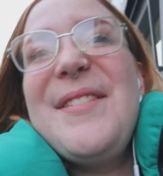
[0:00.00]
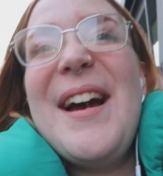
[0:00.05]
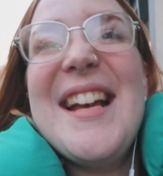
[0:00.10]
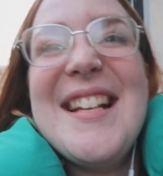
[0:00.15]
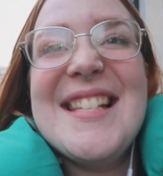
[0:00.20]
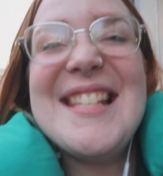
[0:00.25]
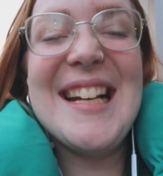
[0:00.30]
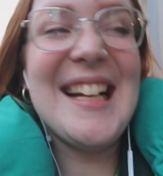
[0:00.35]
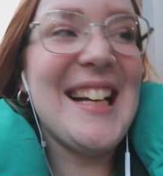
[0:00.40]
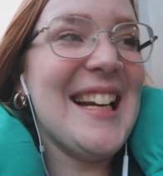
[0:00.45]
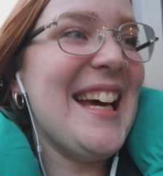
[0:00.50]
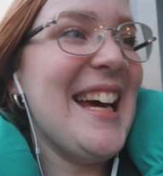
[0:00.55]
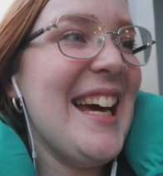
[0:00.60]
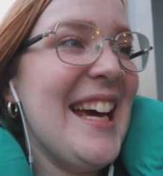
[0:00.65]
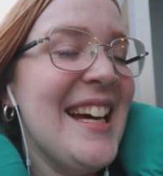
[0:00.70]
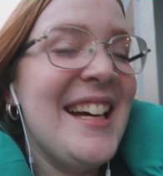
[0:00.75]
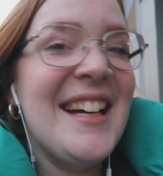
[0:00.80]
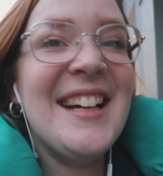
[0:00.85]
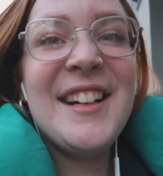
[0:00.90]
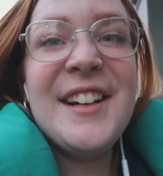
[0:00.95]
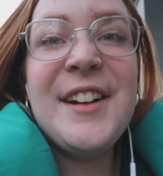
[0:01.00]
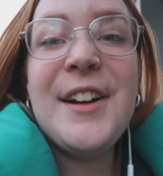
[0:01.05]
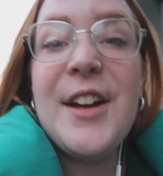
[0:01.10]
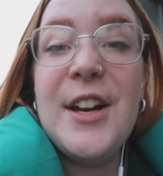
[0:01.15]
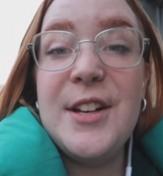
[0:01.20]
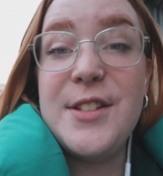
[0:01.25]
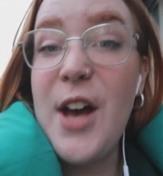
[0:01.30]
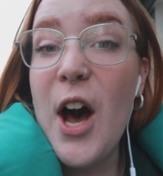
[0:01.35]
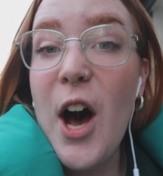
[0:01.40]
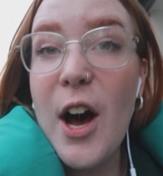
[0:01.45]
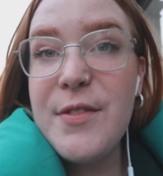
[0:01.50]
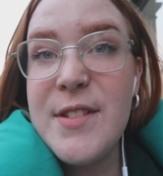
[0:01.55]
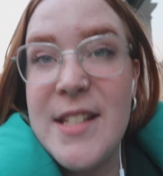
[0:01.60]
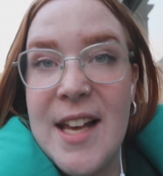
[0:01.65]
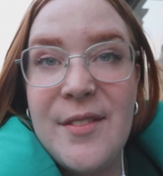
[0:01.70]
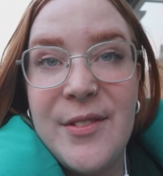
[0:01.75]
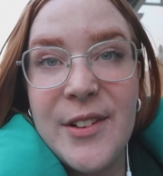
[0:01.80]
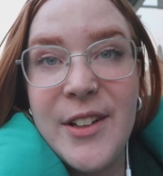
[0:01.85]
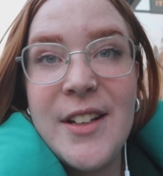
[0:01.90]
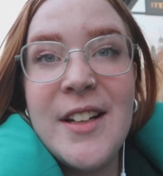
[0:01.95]
But basically, it's
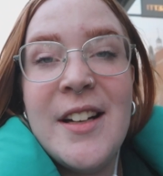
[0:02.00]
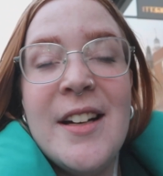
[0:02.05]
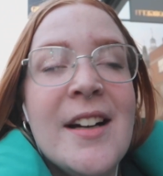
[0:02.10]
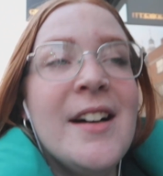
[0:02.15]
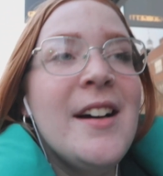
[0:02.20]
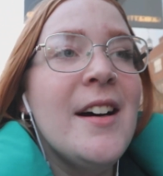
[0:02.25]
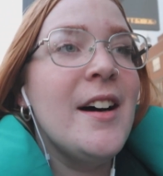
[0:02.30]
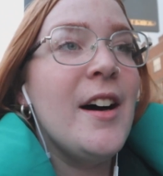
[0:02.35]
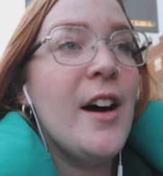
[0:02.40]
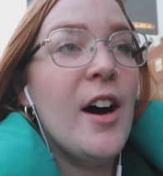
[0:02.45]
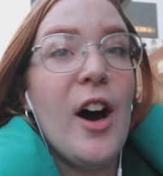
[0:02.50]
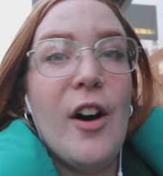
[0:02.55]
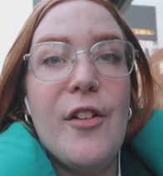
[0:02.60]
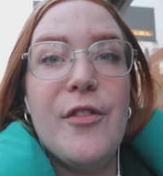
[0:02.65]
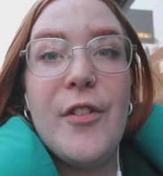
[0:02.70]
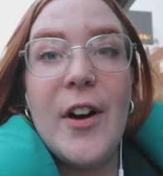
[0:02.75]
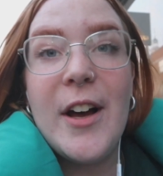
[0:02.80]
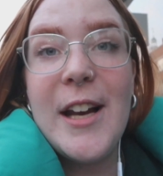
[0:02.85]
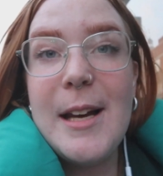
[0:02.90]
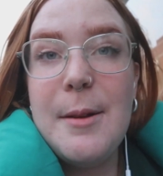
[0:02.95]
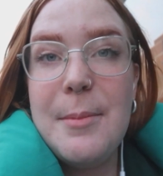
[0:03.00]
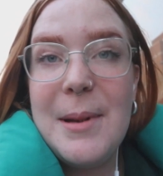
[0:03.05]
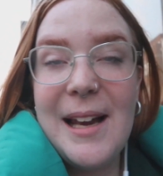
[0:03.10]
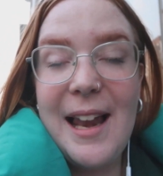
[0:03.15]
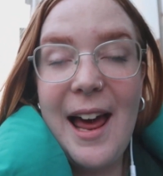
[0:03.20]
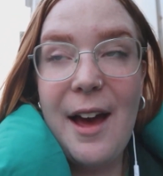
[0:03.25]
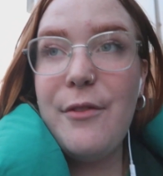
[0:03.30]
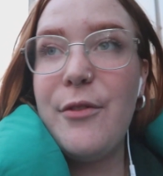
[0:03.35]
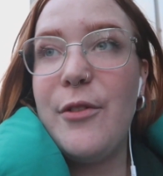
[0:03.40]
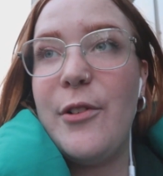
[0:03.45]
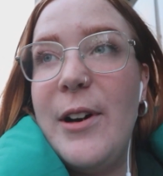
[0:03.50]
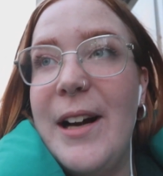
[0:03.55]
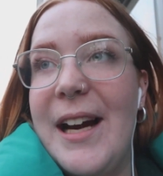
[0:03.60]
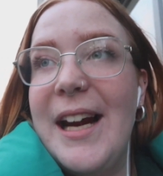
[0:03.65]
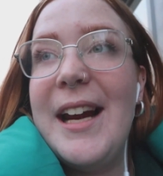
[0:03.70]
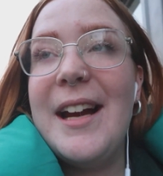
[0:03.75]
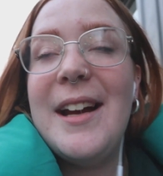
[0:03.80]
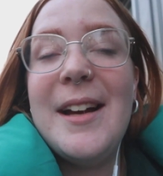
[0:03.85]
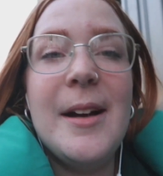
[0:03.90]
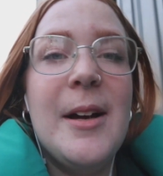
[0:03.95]
7:30, I've finally been let
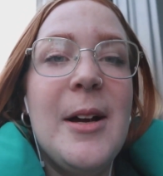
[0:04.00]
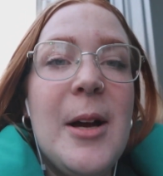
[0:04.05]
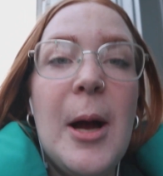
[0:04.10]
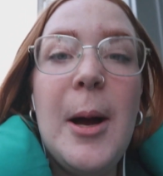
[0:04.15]
free.